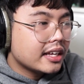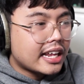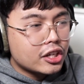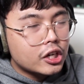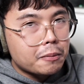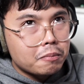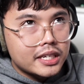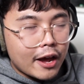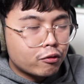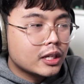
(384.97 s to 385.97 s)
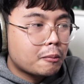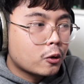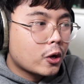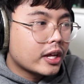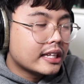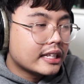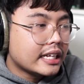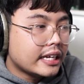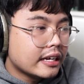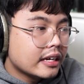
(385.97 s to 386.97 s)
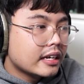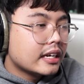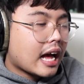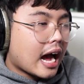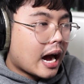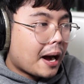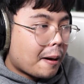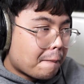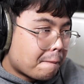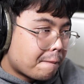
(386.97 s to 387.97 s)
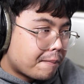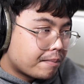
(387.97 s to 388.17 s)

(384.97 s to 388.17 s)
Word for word: and you can definitely put her in the um,